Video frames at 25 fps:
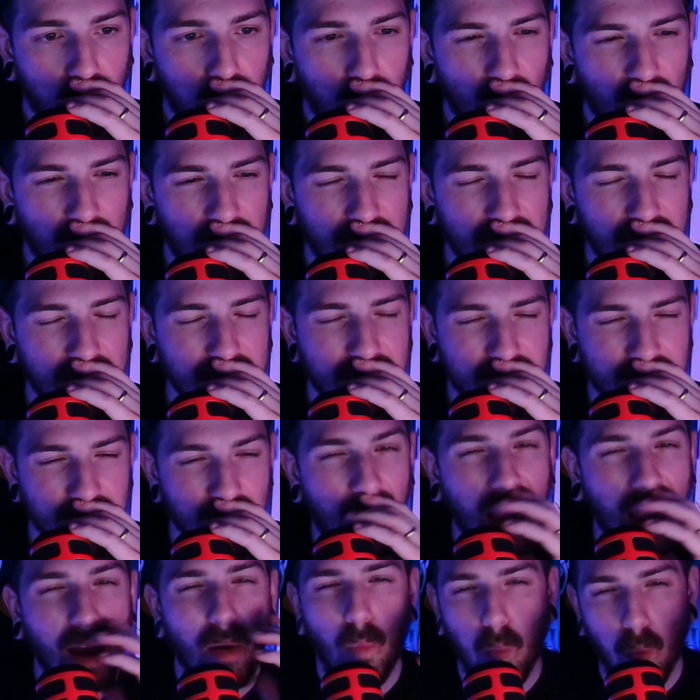It's
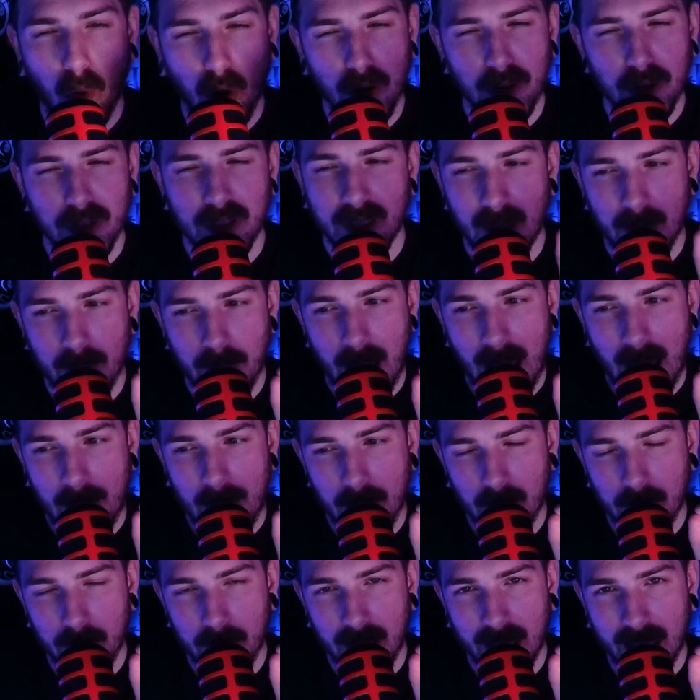not worse than
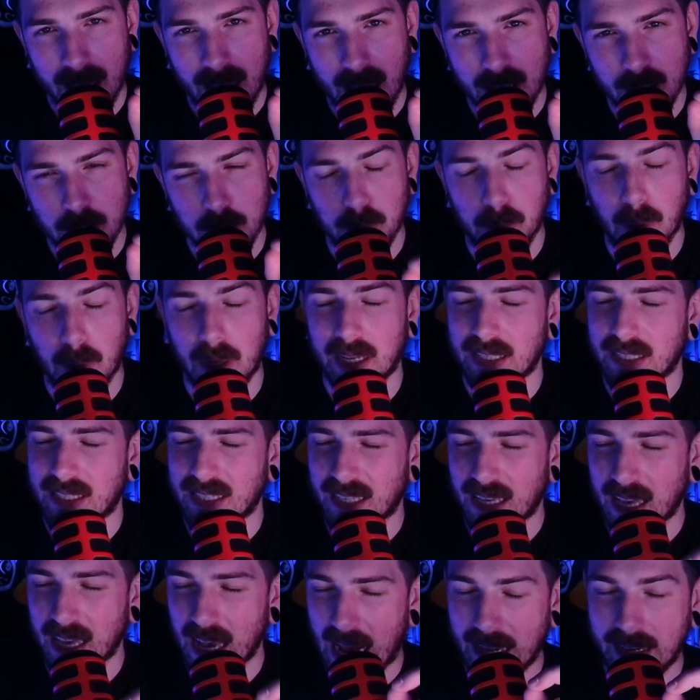Batman Begins, but it's
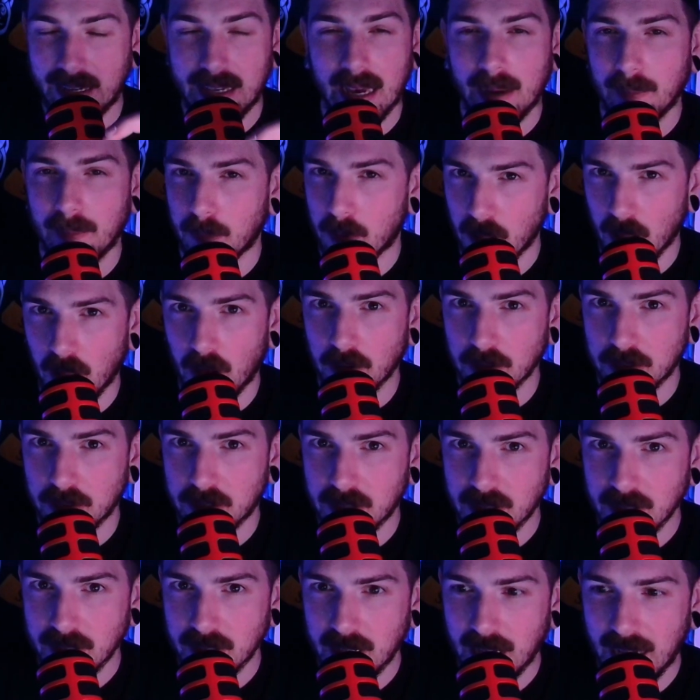goddamn
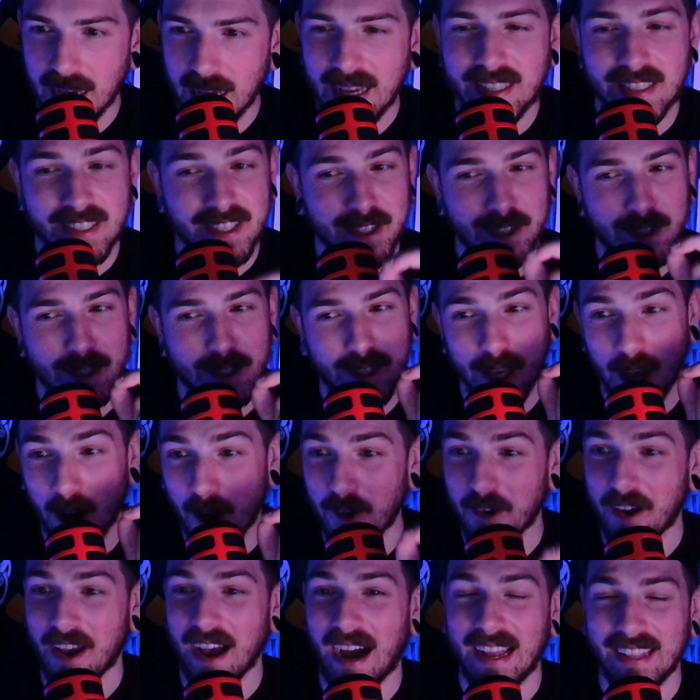close. It's
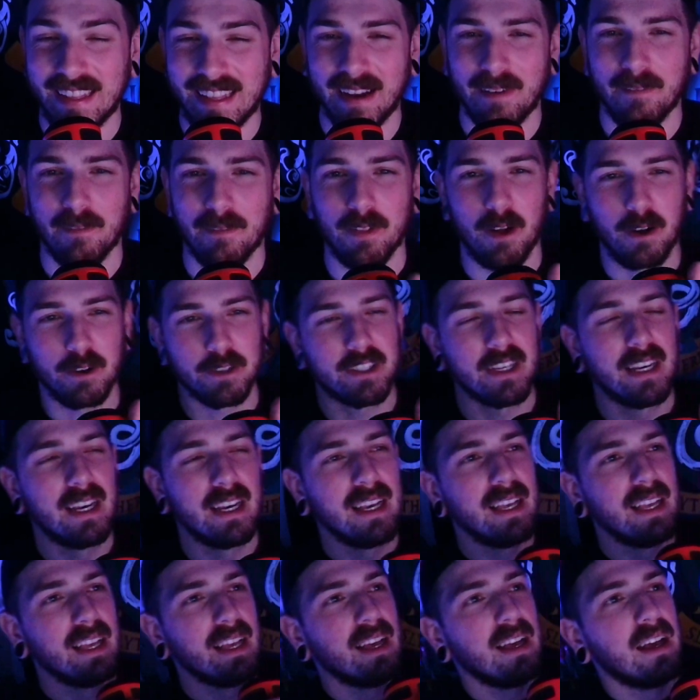so goddamn close.
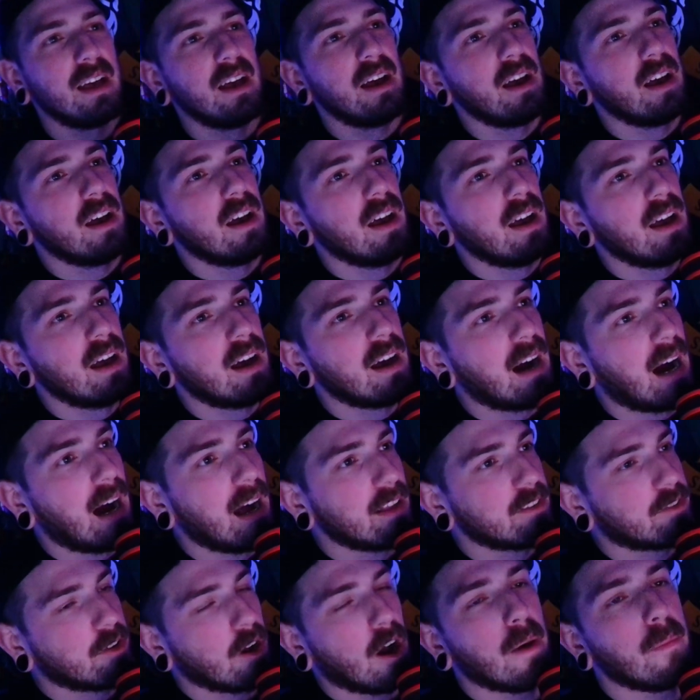
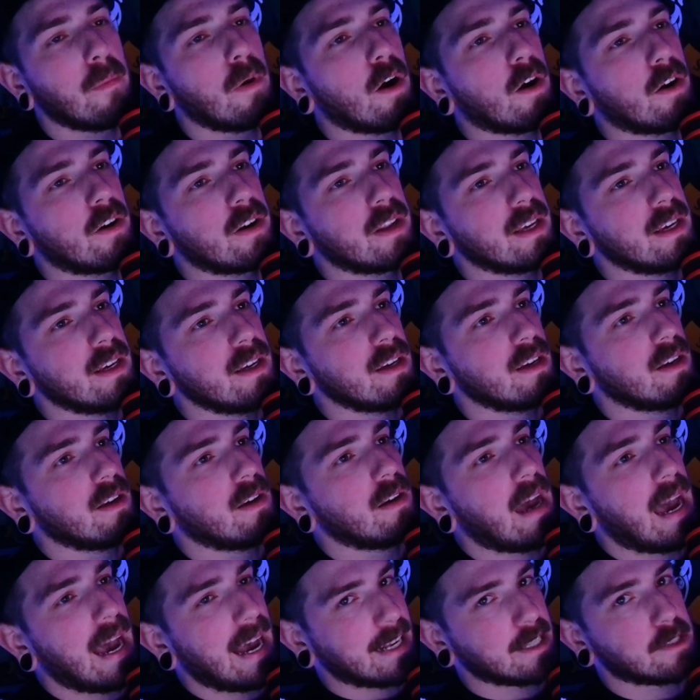Tom Hardy
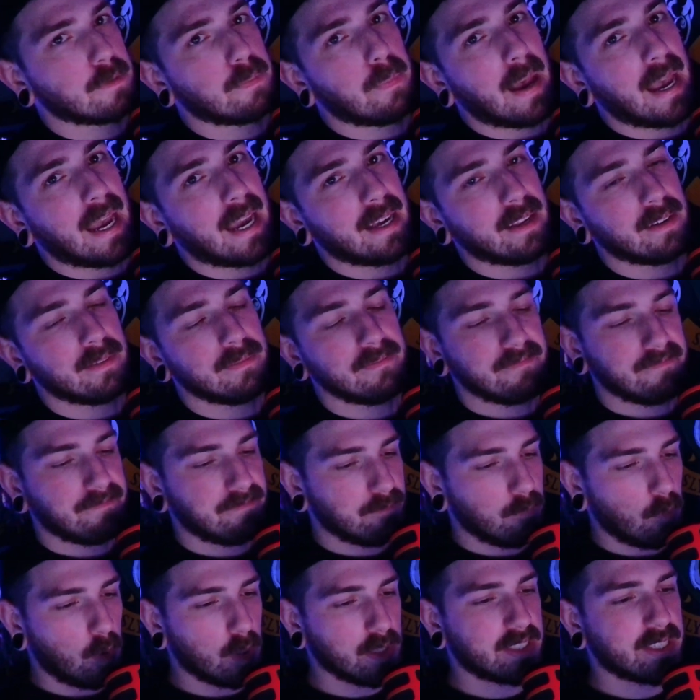as Bane.
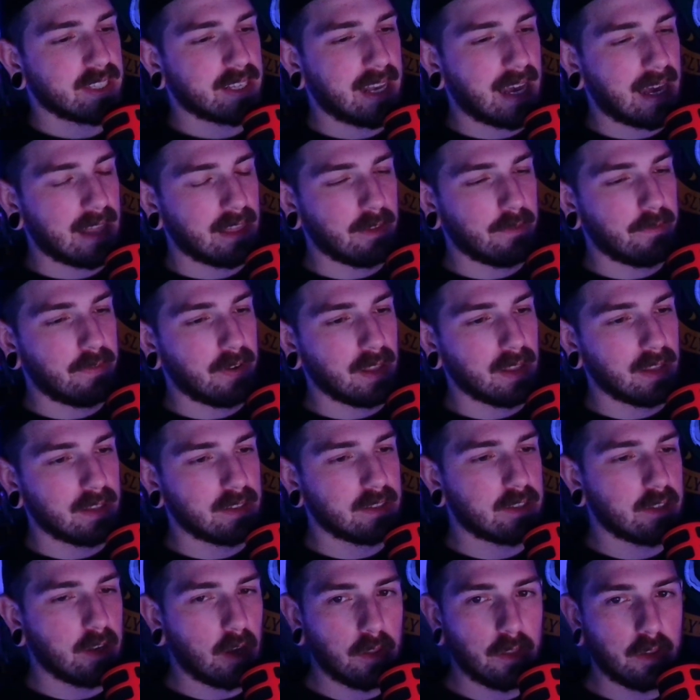Once again, the
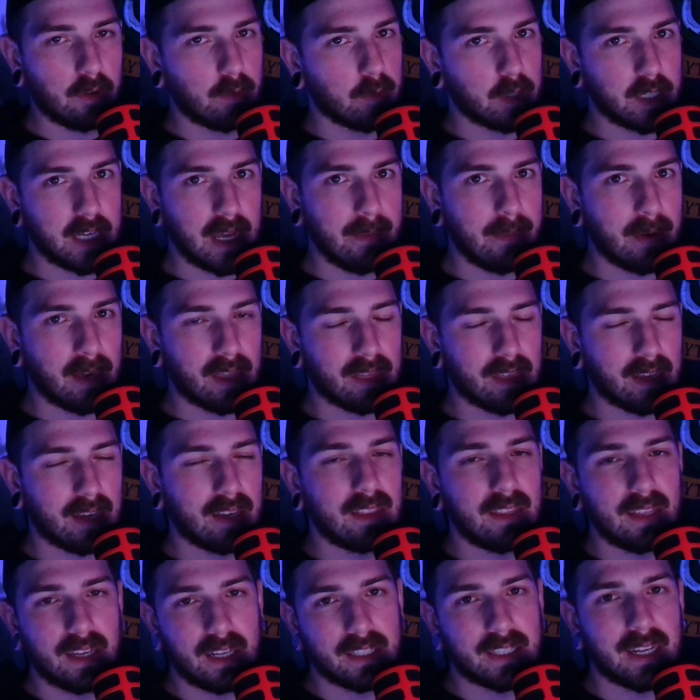villain's the only redeeming thing
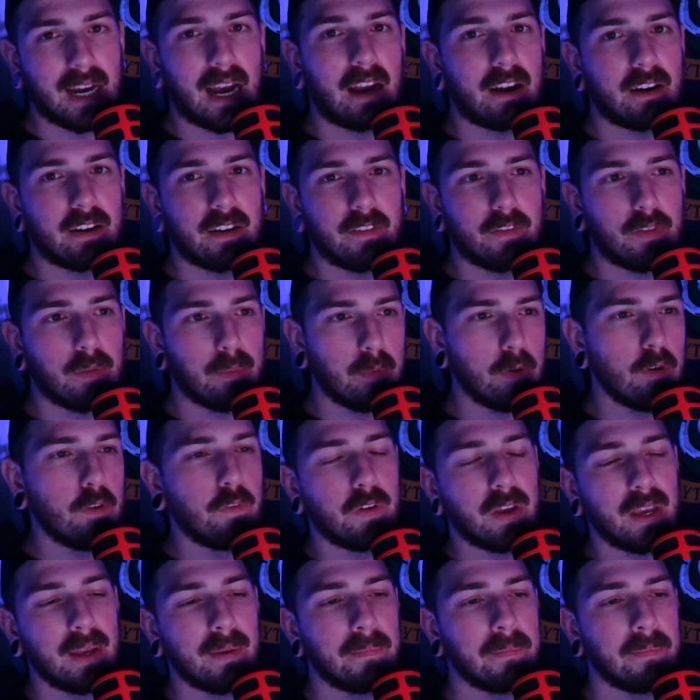in the entirety of the movie.